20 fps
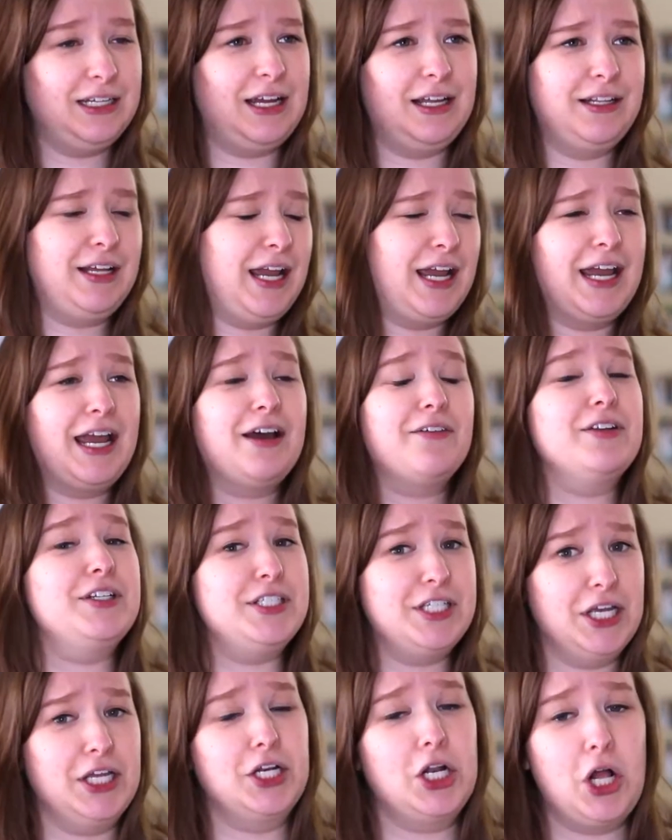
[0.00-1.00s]
That I haven't
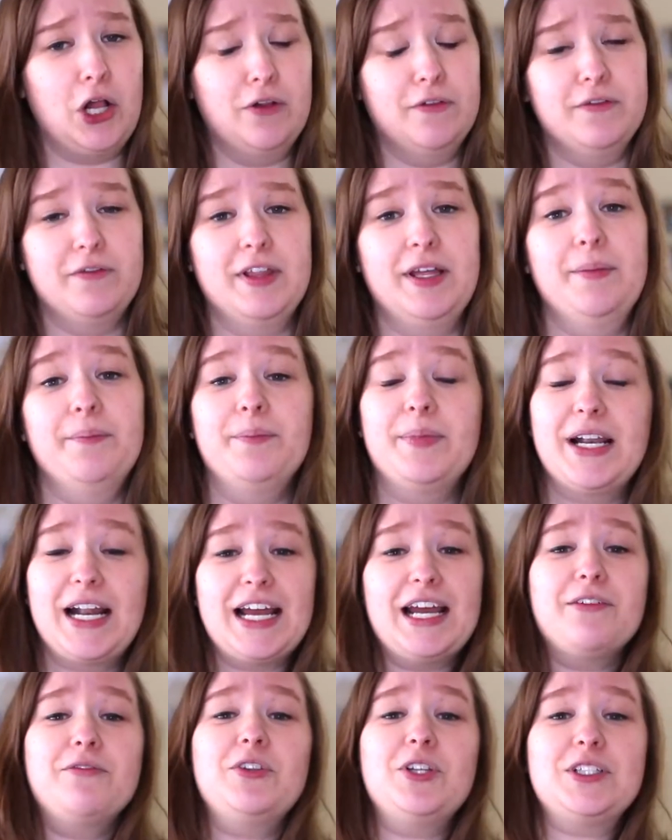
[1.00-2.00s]
done all of them, but I
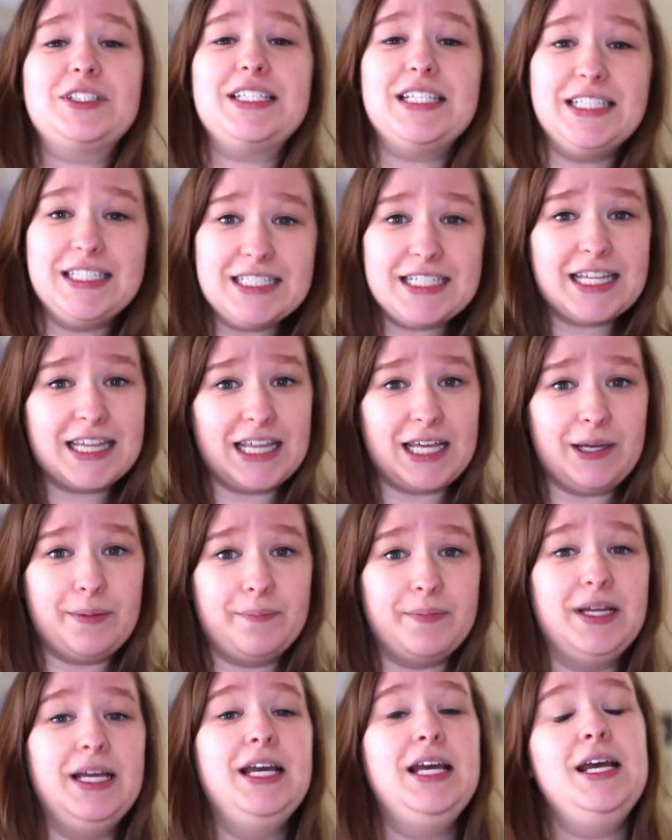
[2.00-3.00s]
have looked into
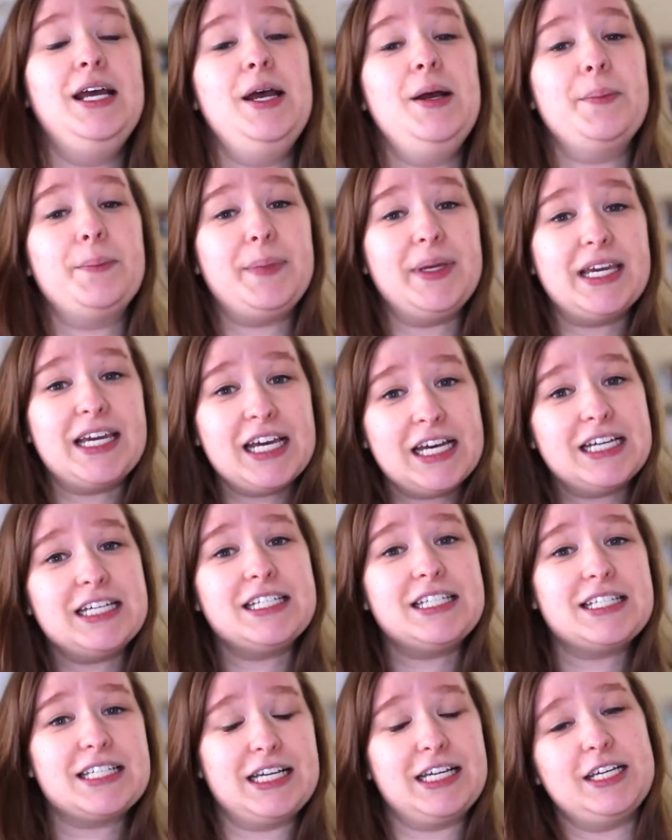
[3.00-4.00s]
them
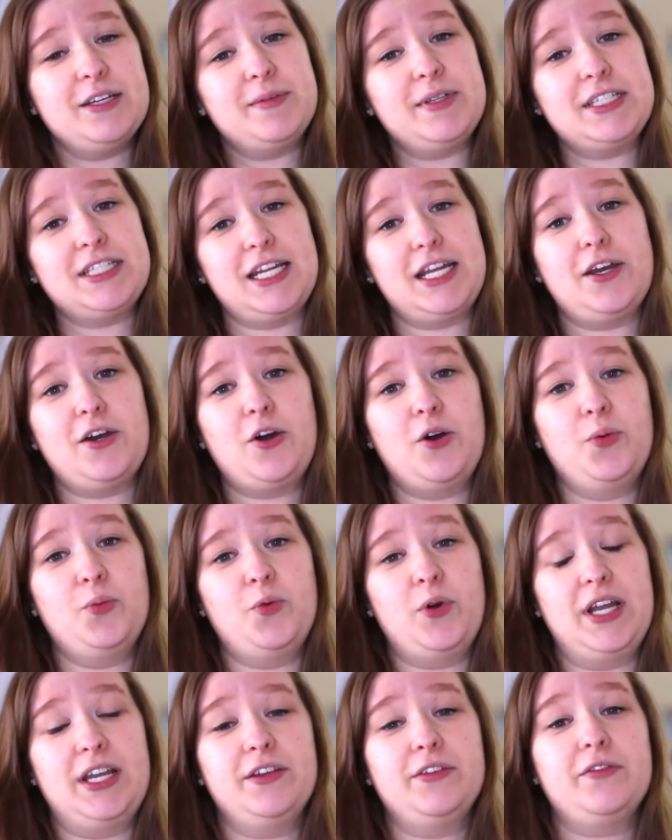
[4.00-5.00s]
because I am a stay-at-home
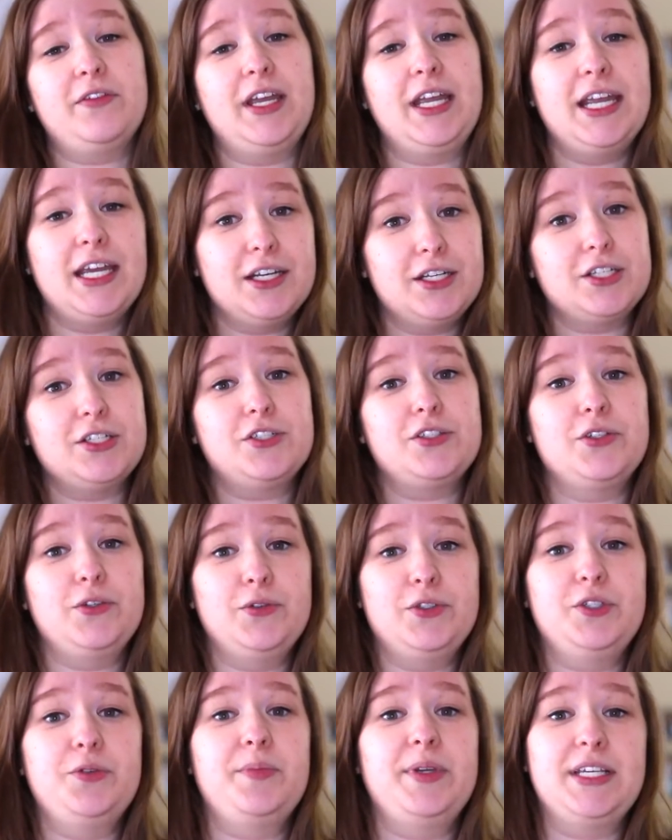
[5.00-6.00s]
wife and a
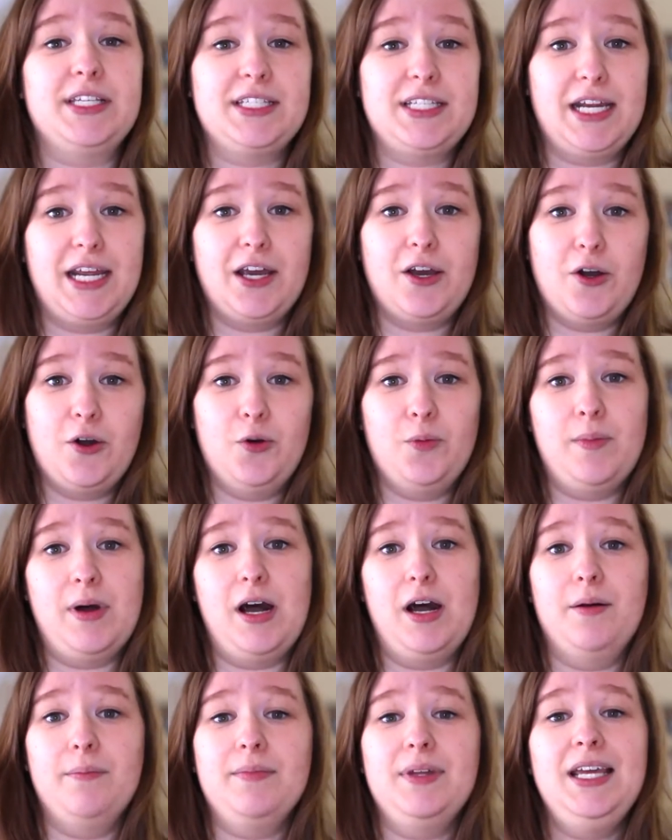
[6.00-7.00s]
soon-to-be stay-at-home
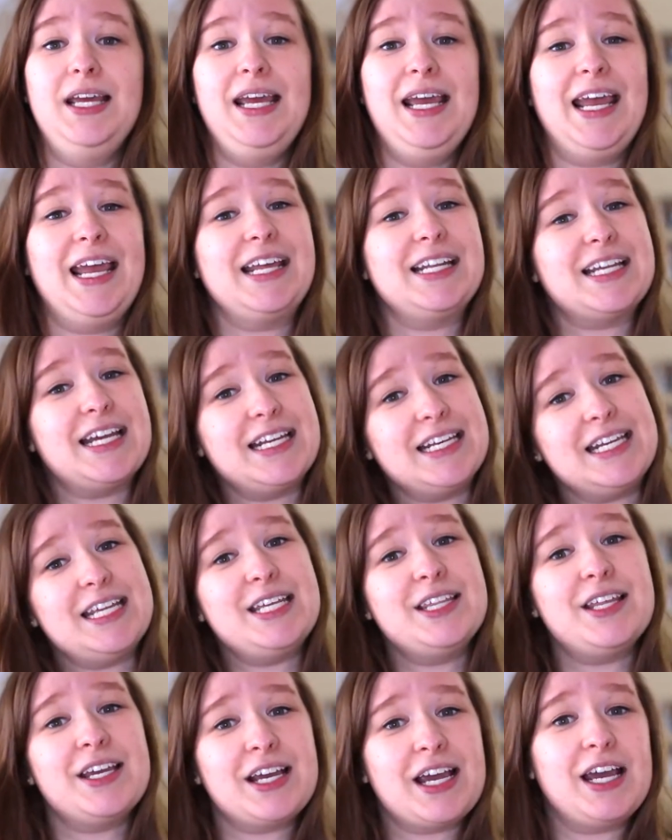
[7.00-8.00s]
mom, and I
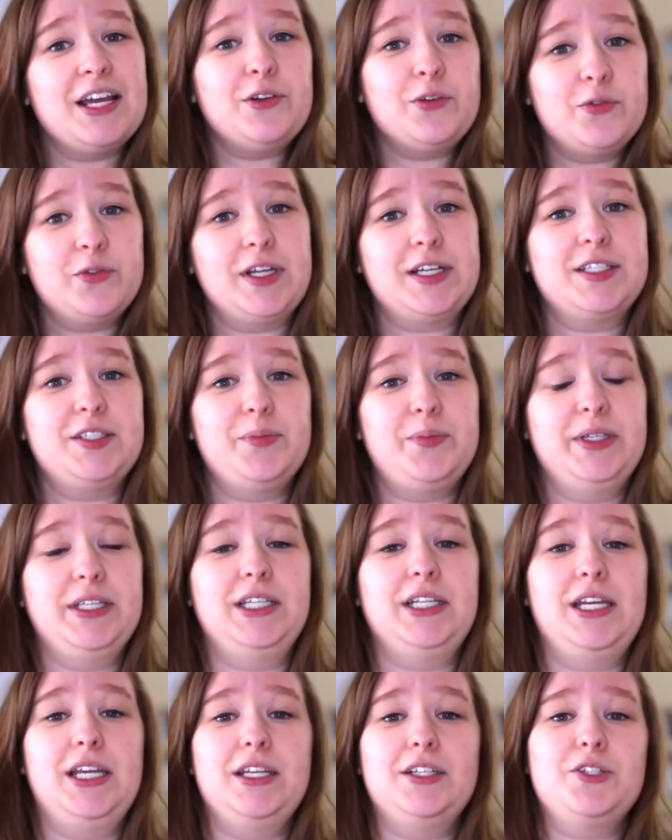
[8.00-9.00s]
need that kind of
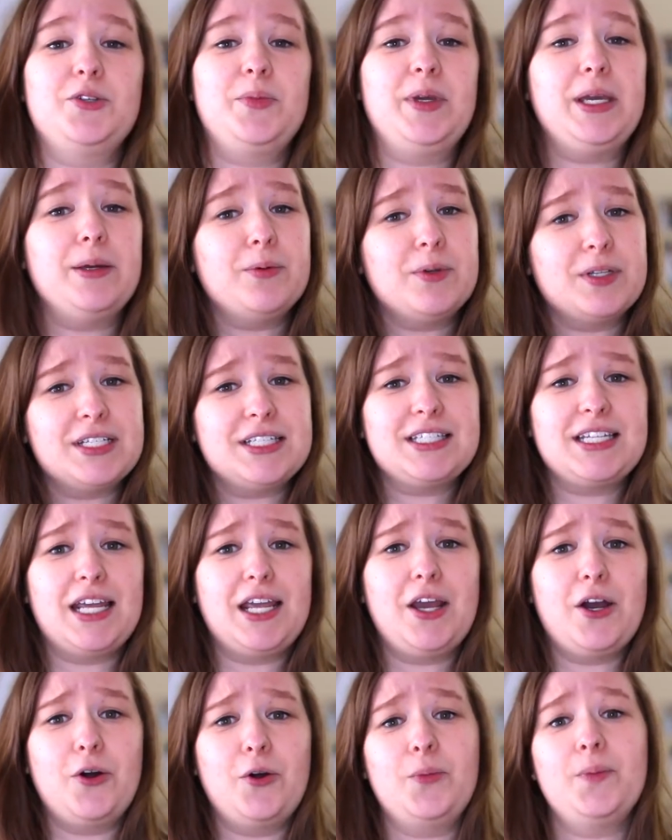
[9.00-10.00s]
flexibility to be able to
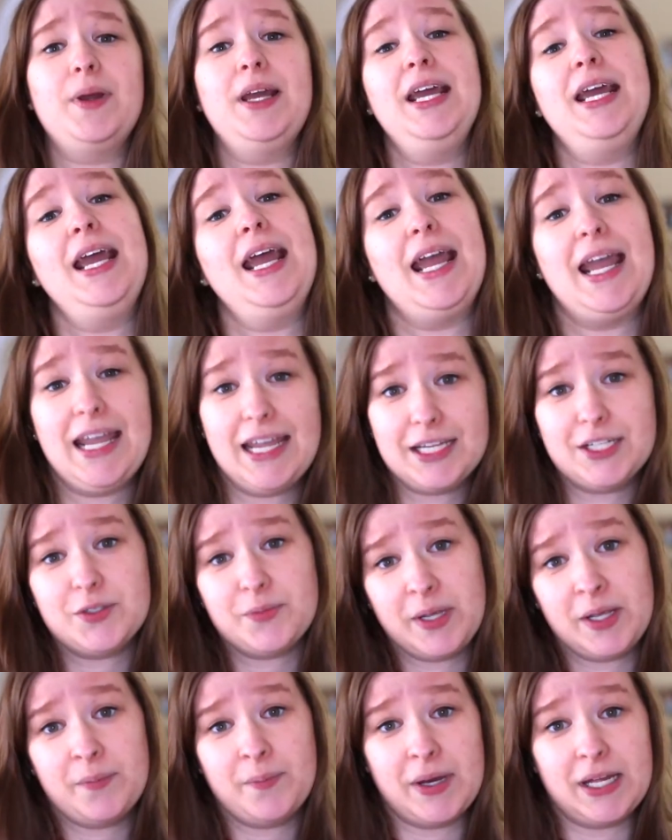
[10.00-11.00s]
stay home and
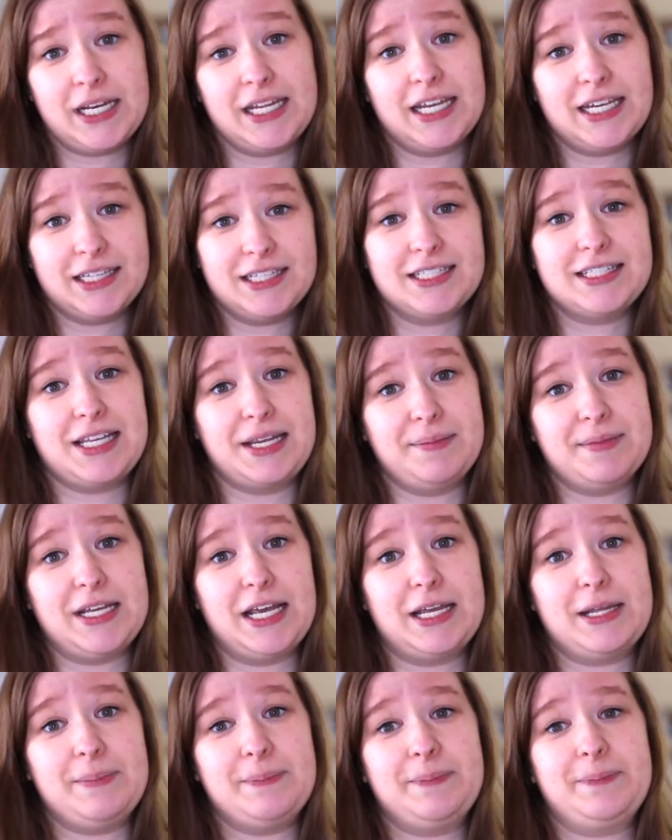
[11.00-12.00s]
make money at the same
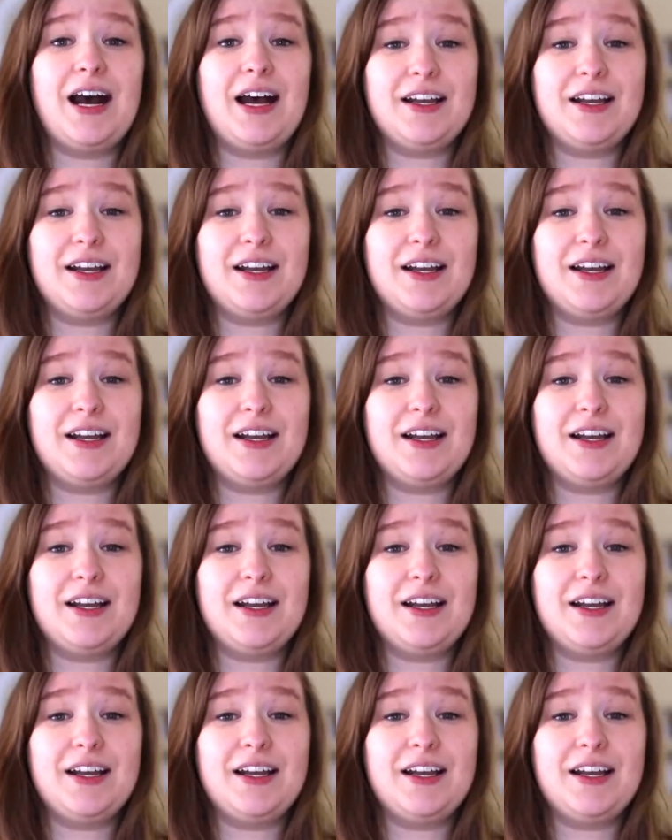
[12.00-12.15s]
time.